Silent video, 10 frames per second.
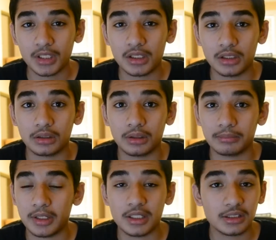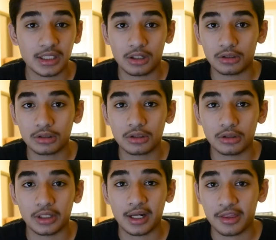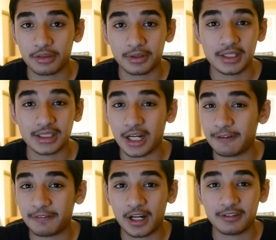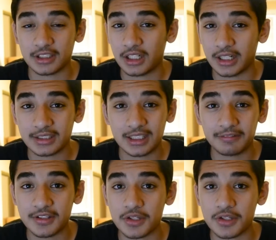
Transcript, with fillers: Um, Intel Core i threes, i fives, and i sevens.